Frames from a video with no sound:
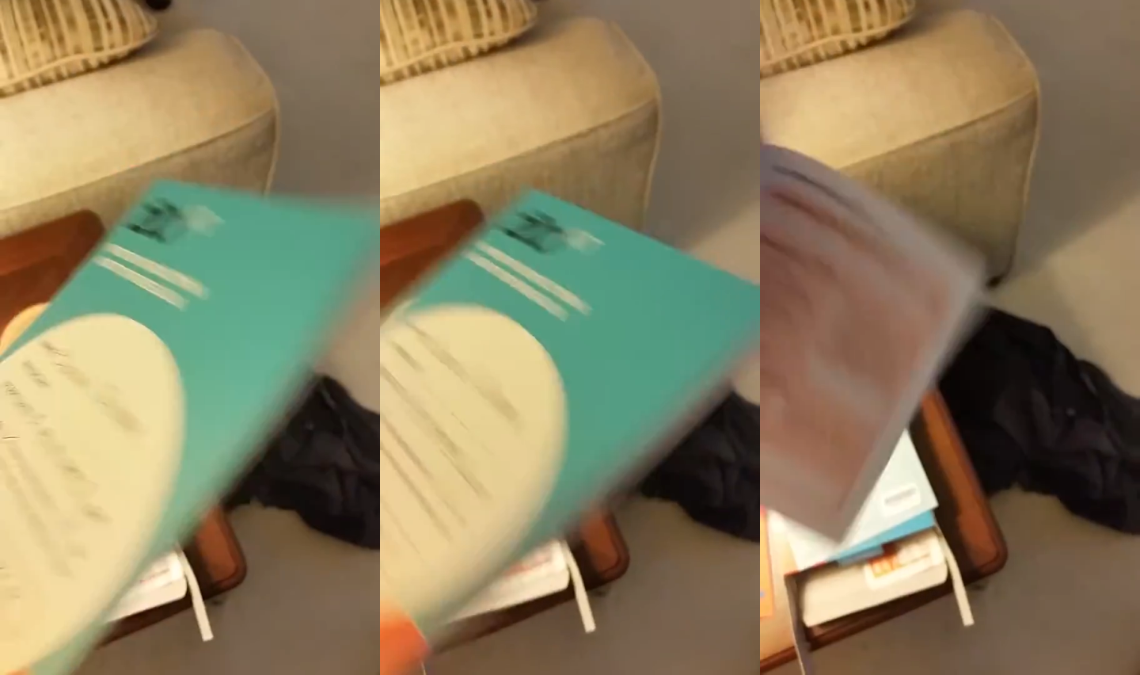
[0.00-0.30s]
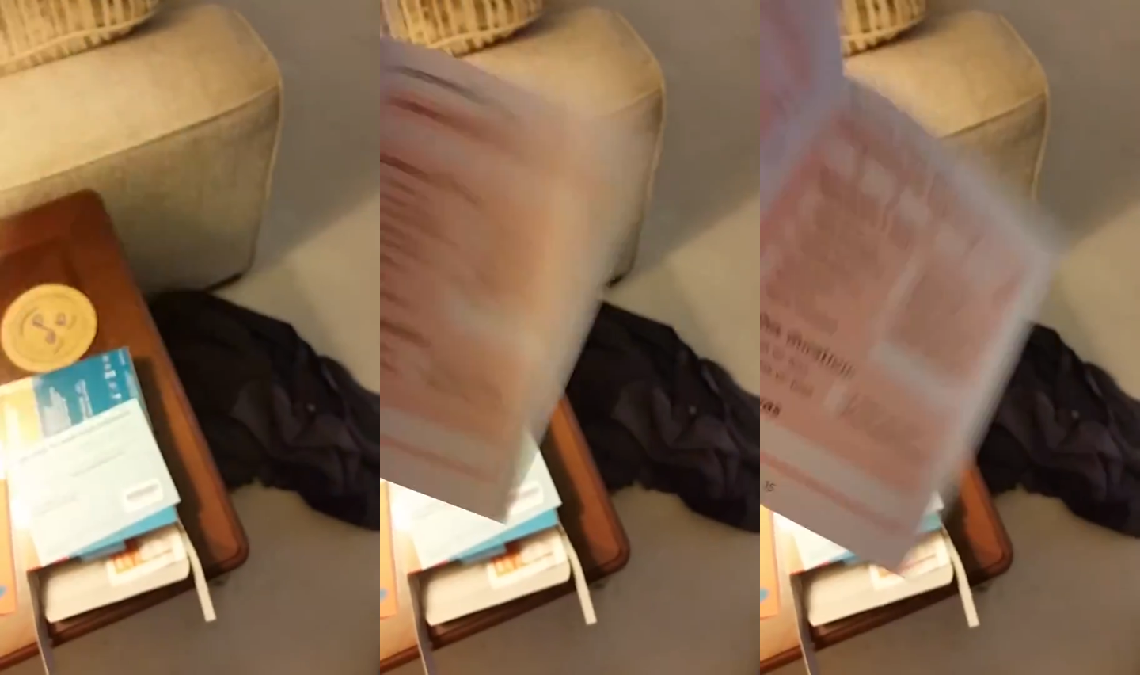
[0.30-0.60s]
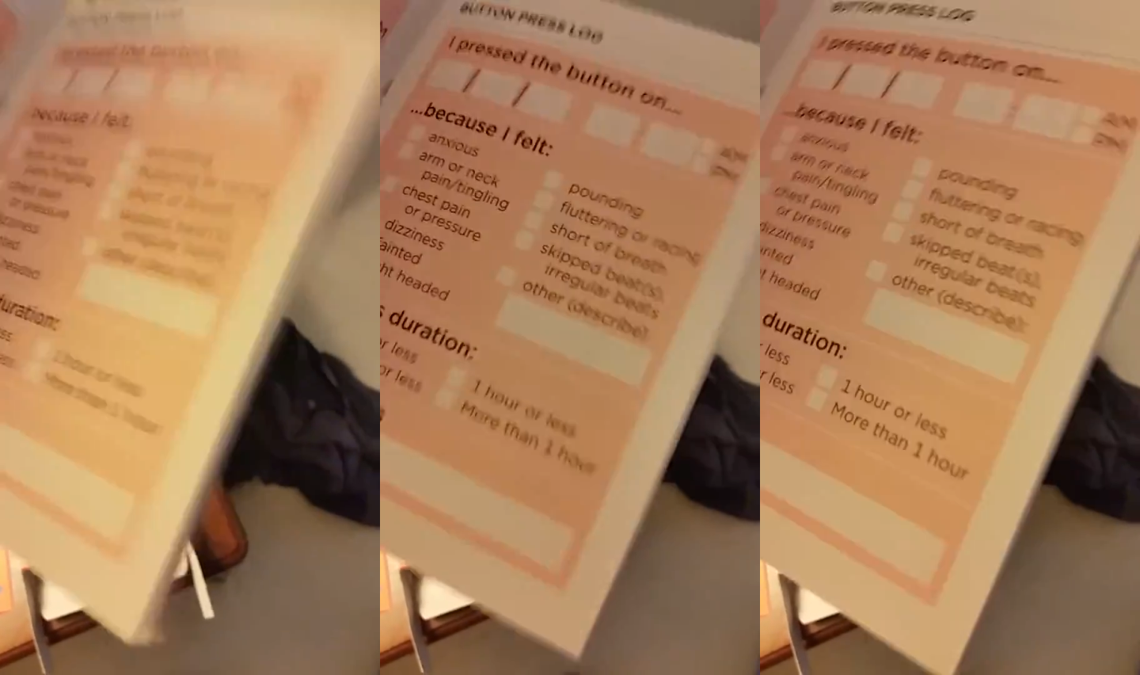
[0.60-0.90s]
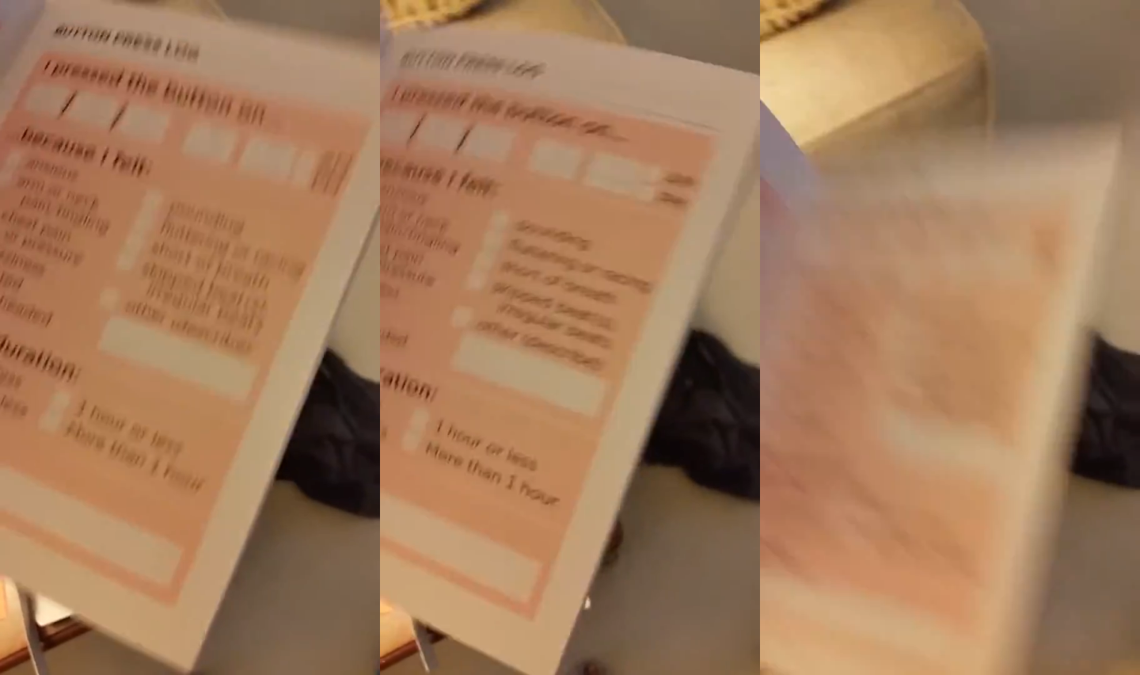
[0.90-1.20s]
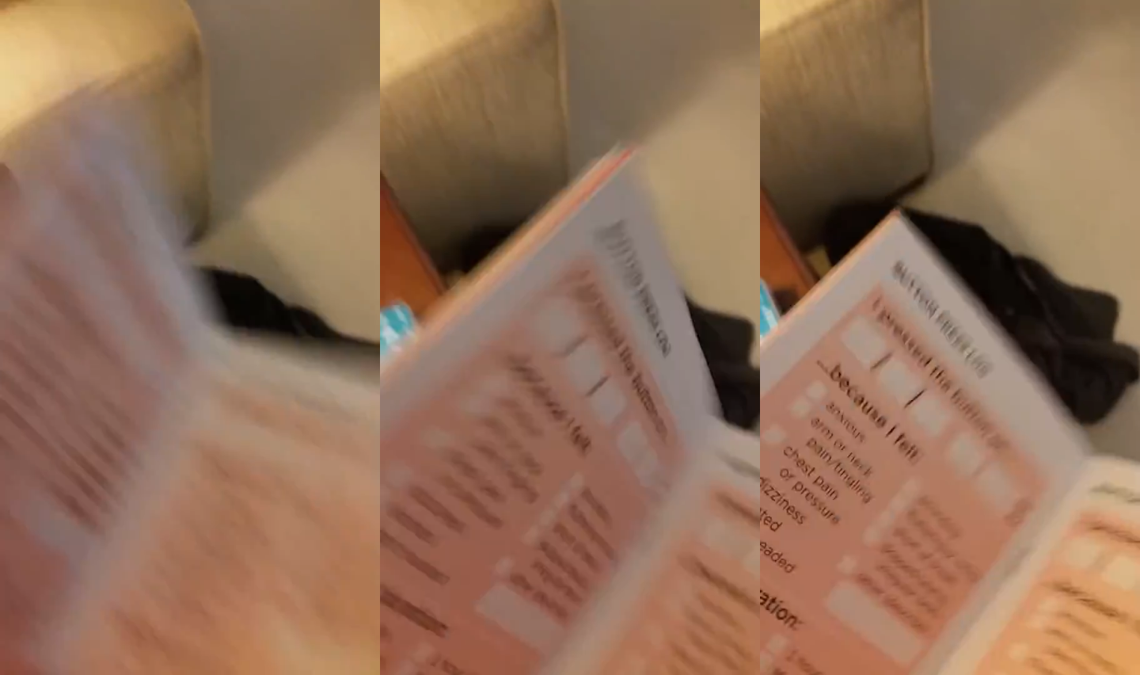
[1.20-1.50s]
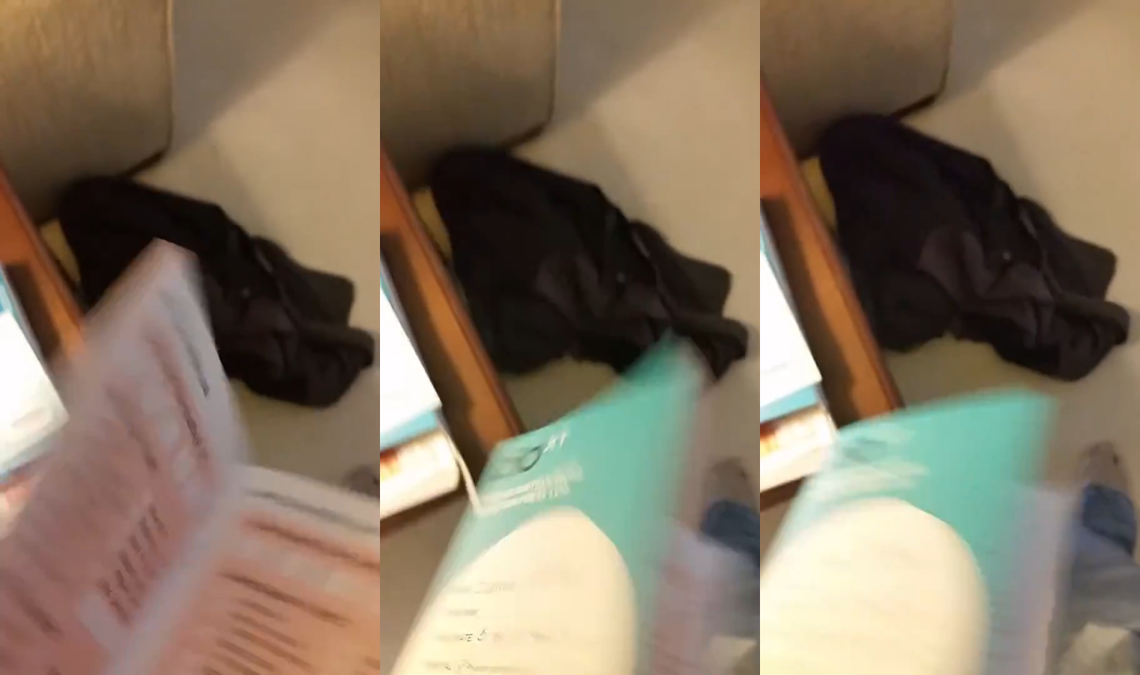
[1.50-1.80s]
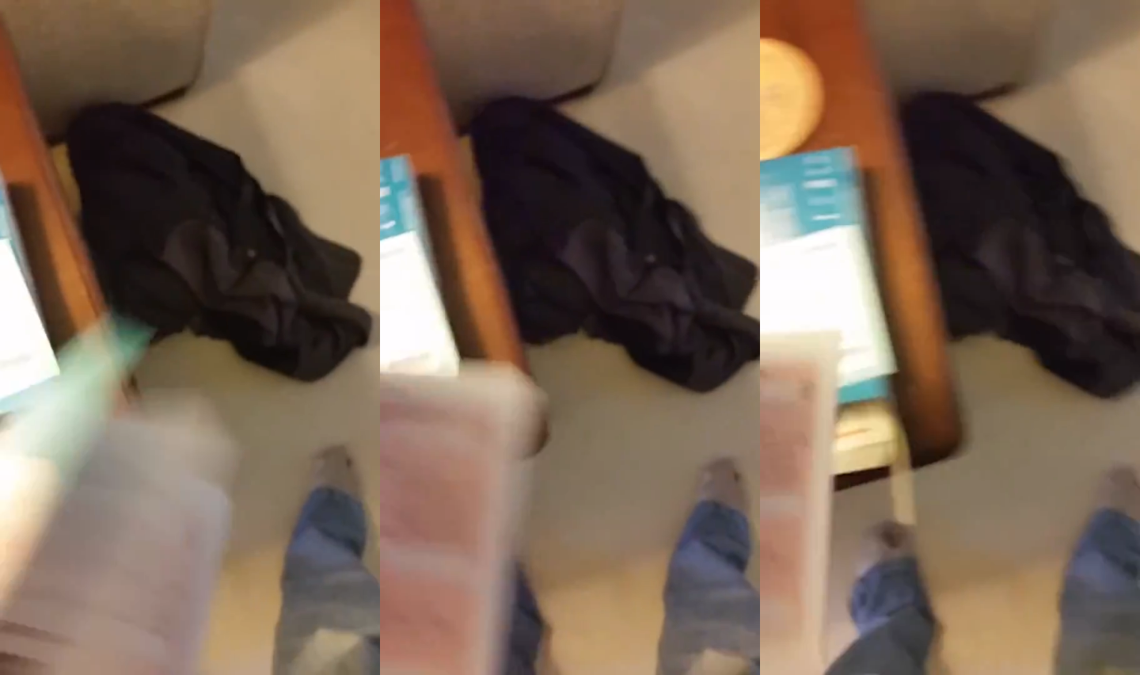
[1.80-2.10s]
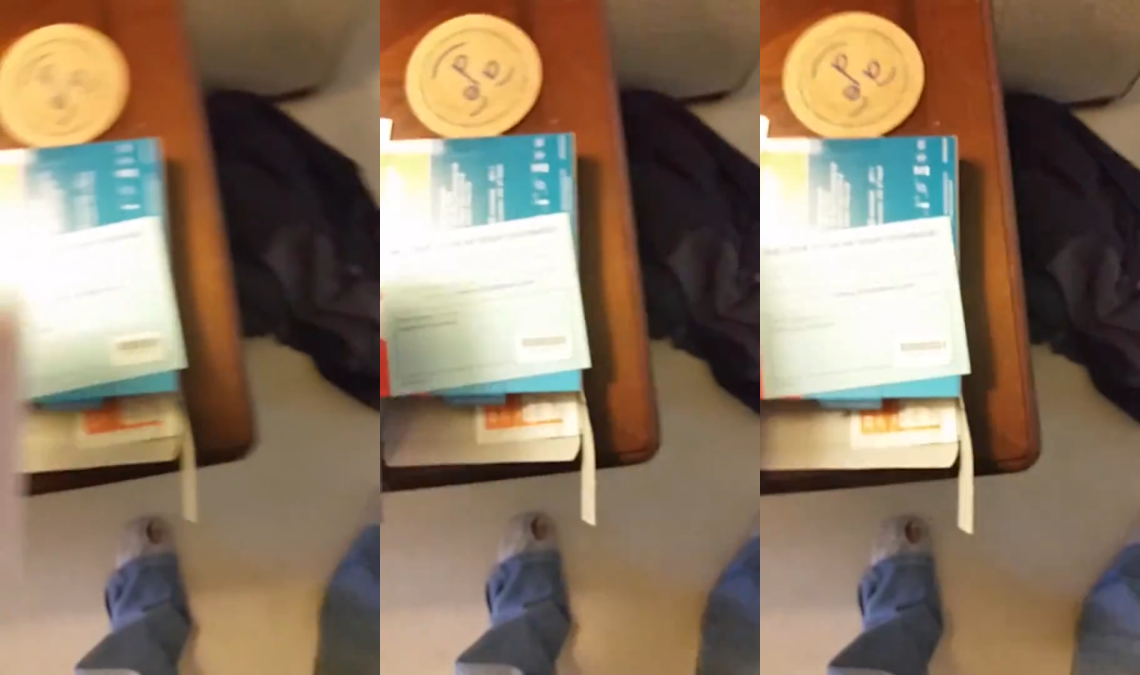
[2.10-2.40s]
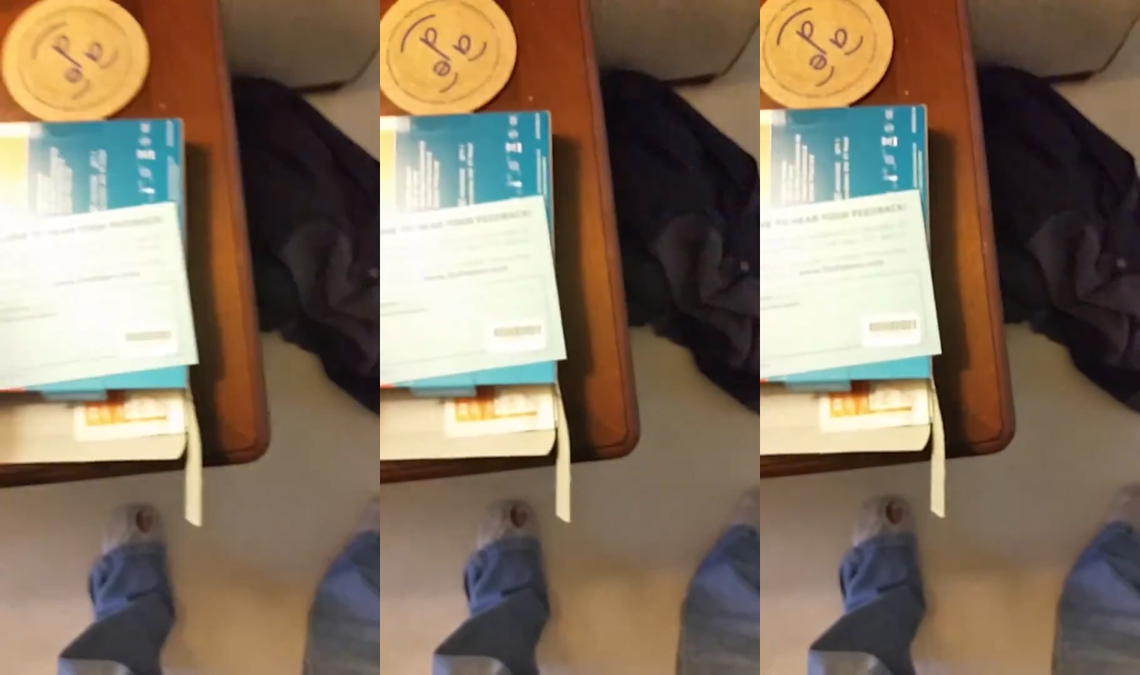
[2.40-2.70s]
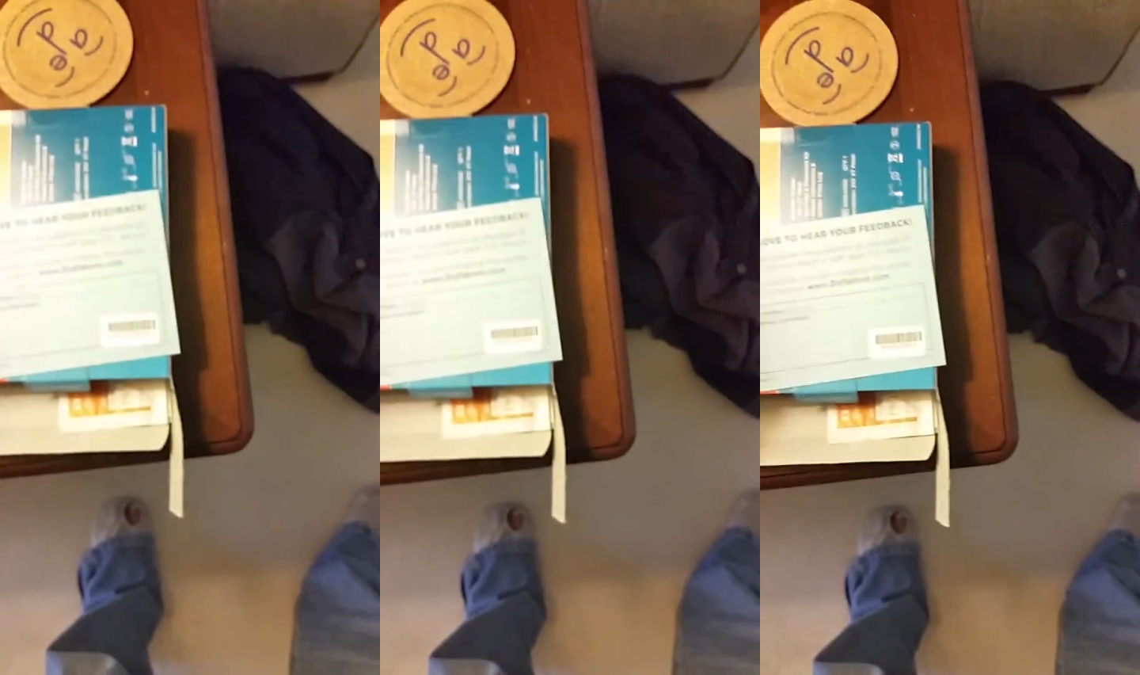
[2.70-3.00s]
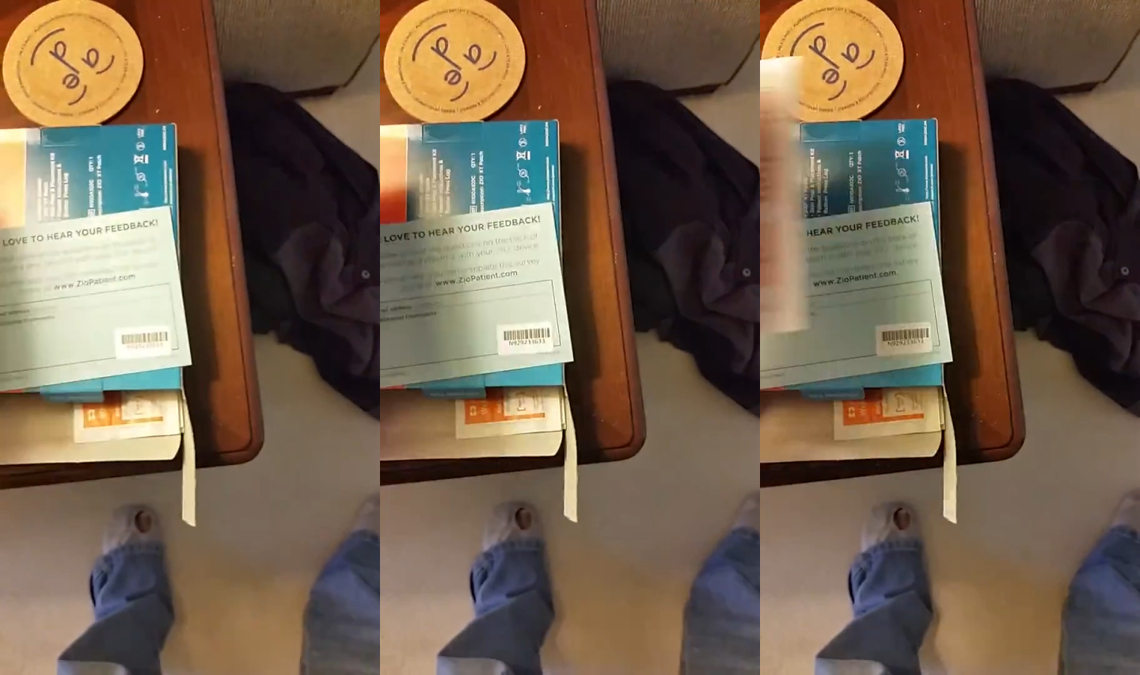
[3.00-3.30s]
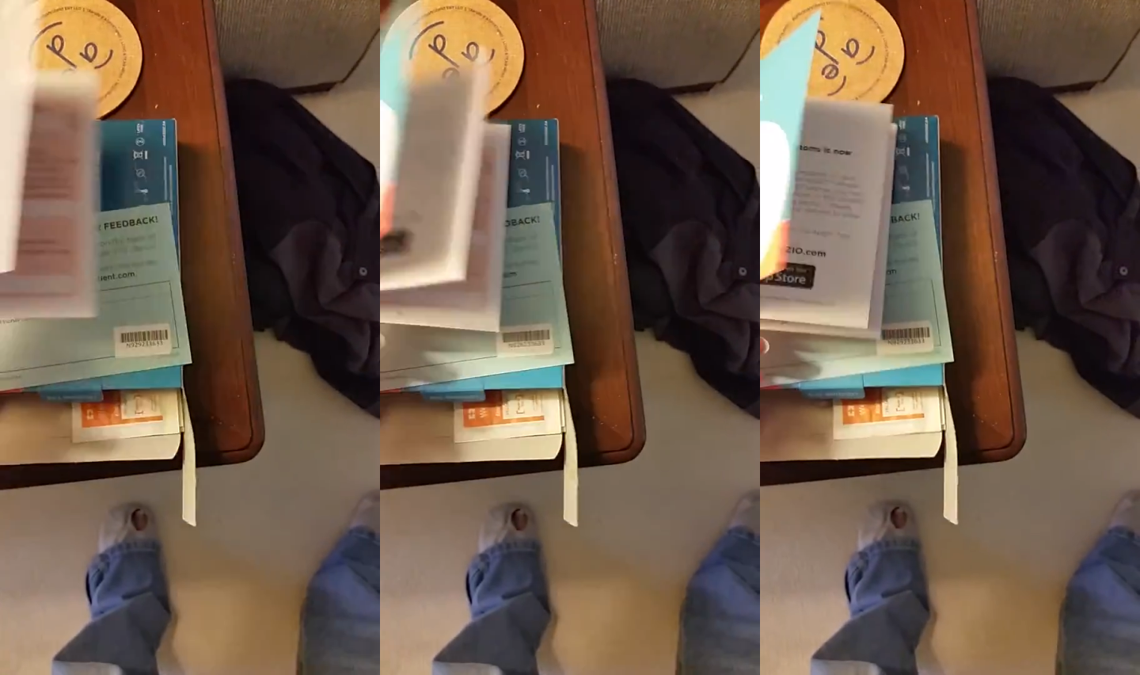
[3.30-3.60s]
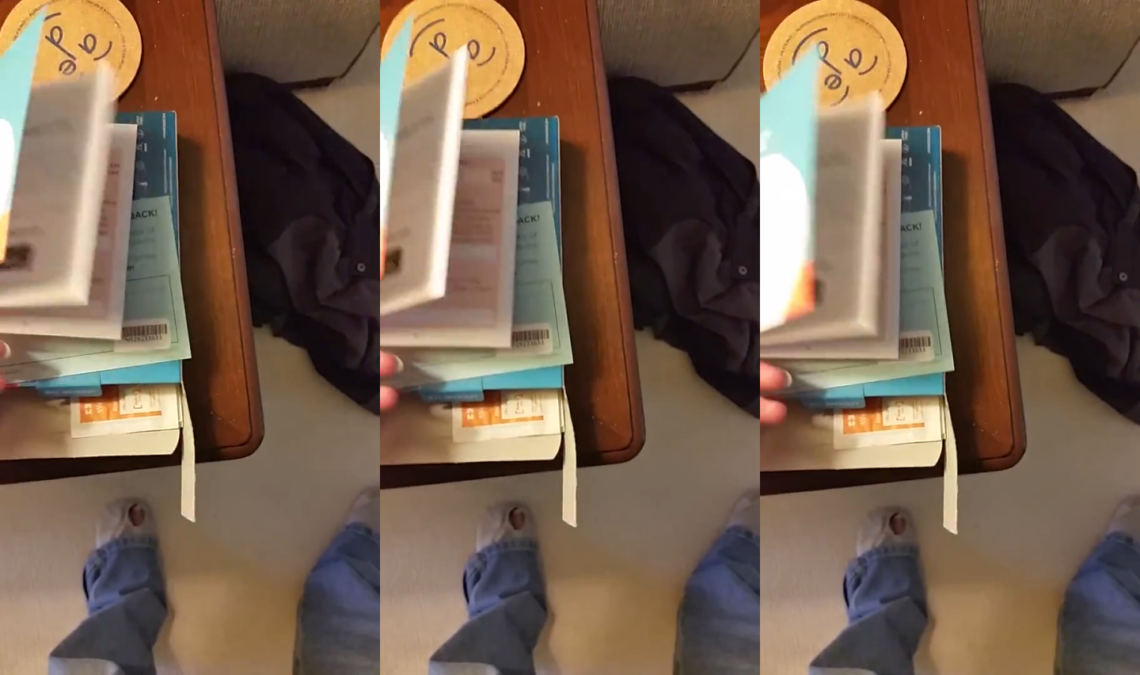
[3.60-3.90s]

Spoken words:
(no speaker visible)